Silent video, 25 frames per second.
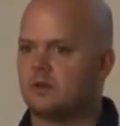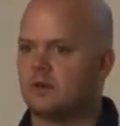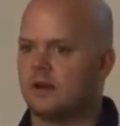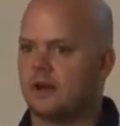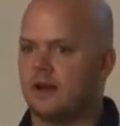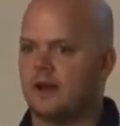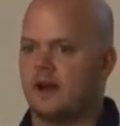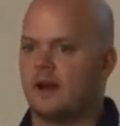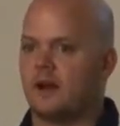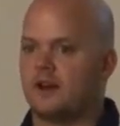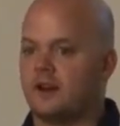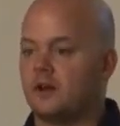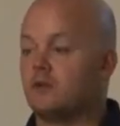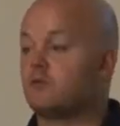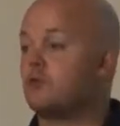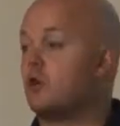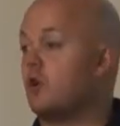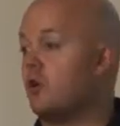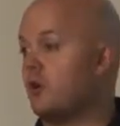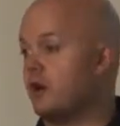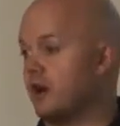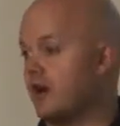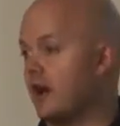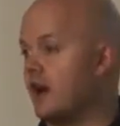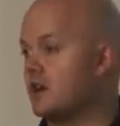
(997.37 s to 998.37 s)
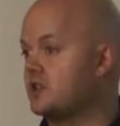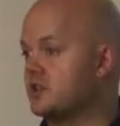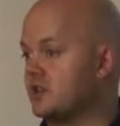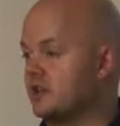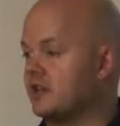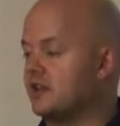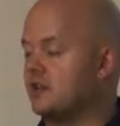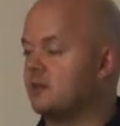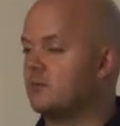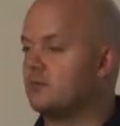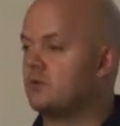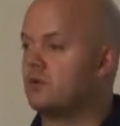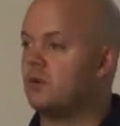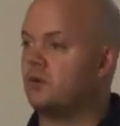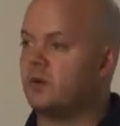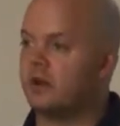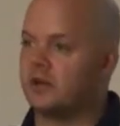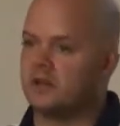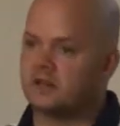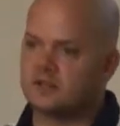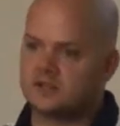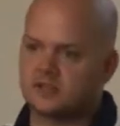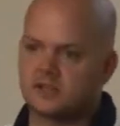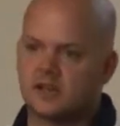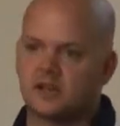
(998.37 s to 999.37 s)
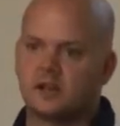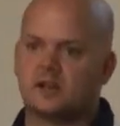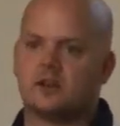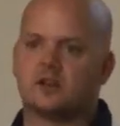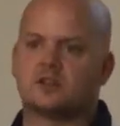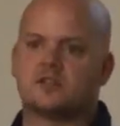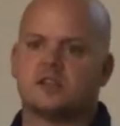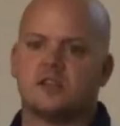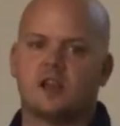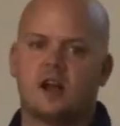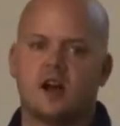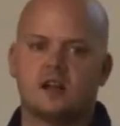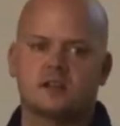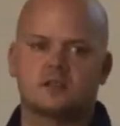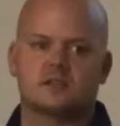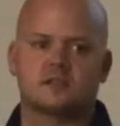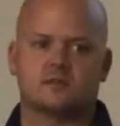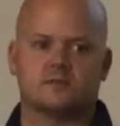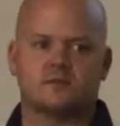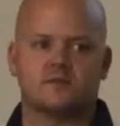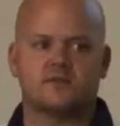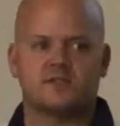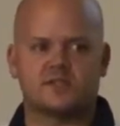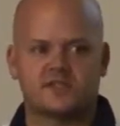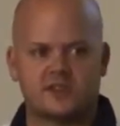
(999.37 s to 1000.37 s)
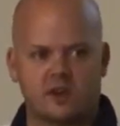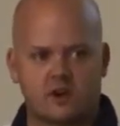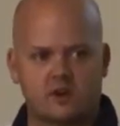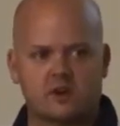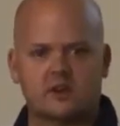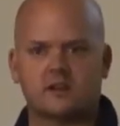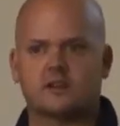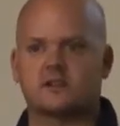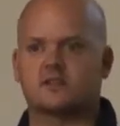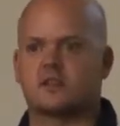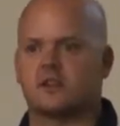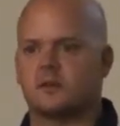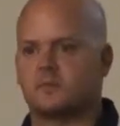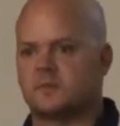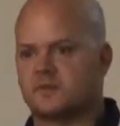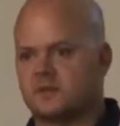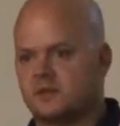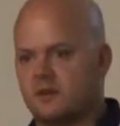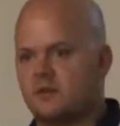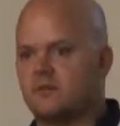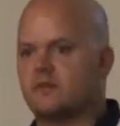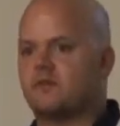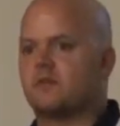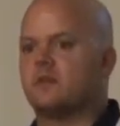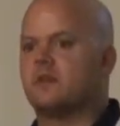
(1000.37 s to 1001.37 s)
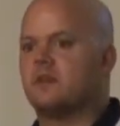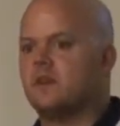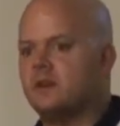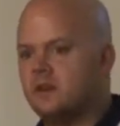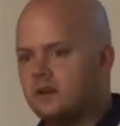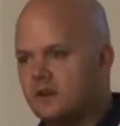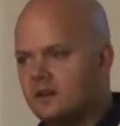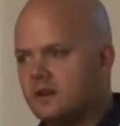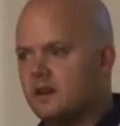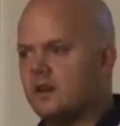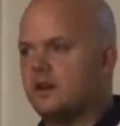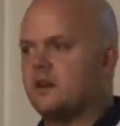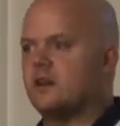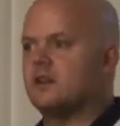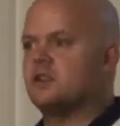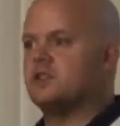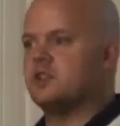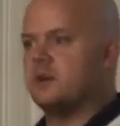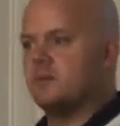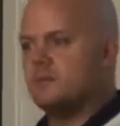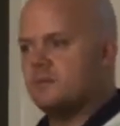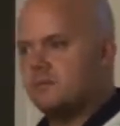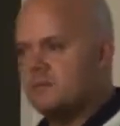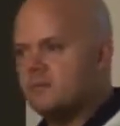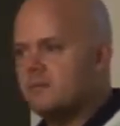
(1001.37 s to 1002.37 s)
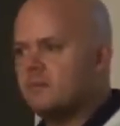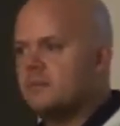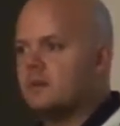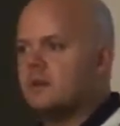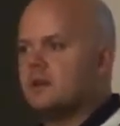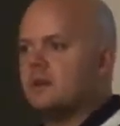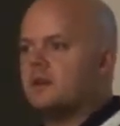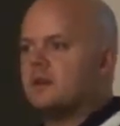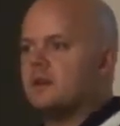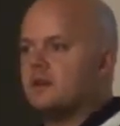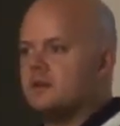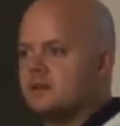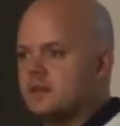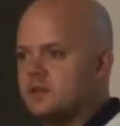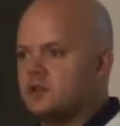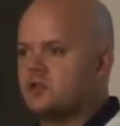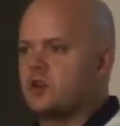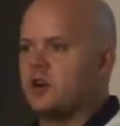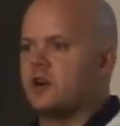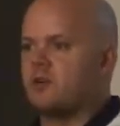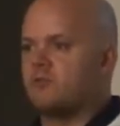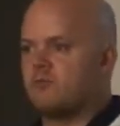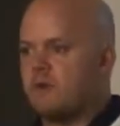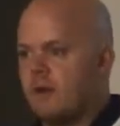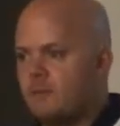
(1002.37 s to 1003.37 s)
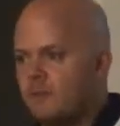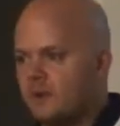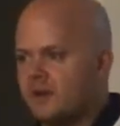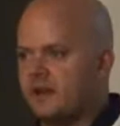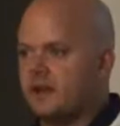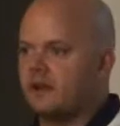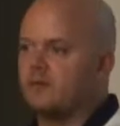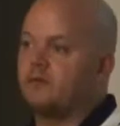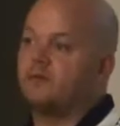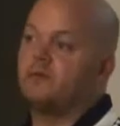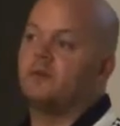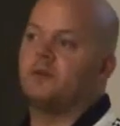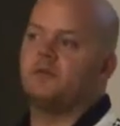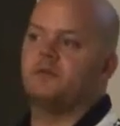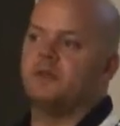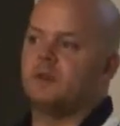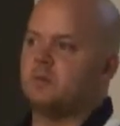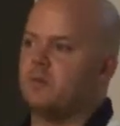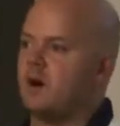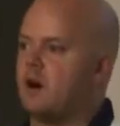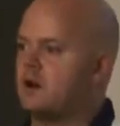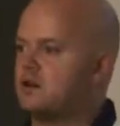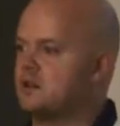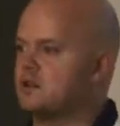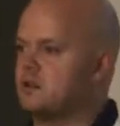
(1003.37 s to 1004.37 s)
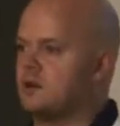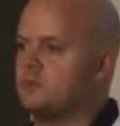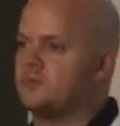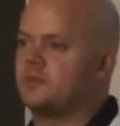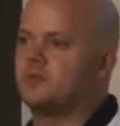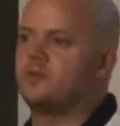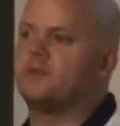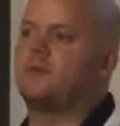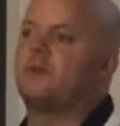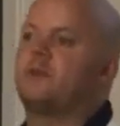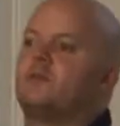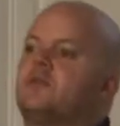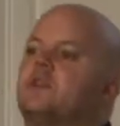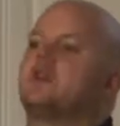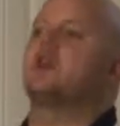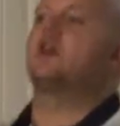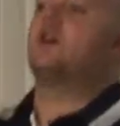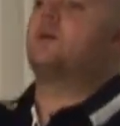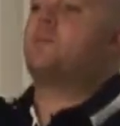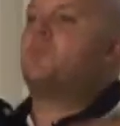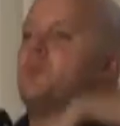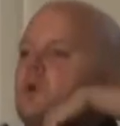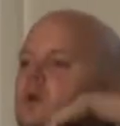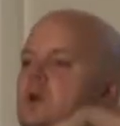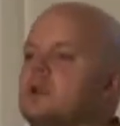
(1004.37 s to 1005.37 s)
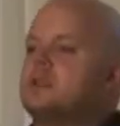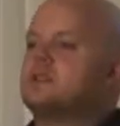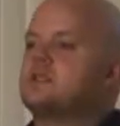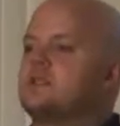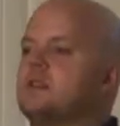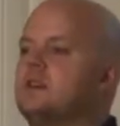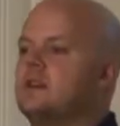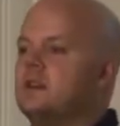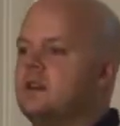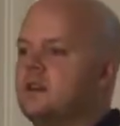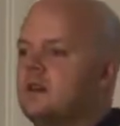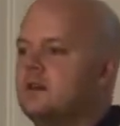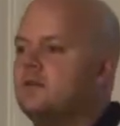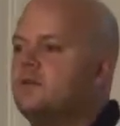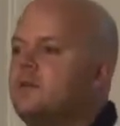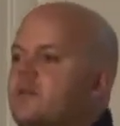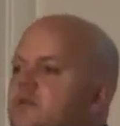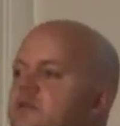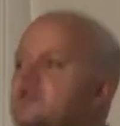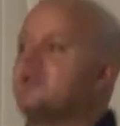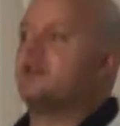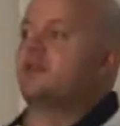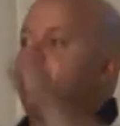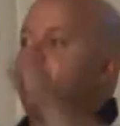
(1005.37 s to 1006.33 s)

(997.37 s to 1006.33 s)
Uh, I think rowing actually, rowing still does lots of circuit type stuff in the gym to try and replicate fifty box jumps, fifty high pulls, fifty